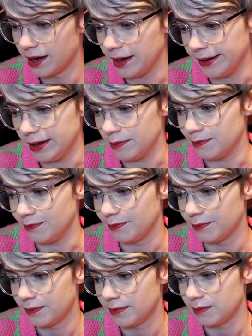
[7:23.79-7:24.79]
Um,
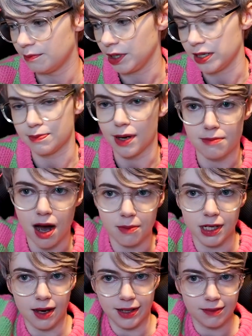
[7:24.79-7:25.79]
because my mum
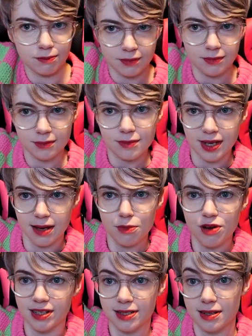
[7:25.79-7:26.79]
and I kept
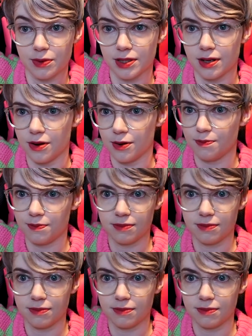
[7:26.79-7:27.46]
moving, so there was no,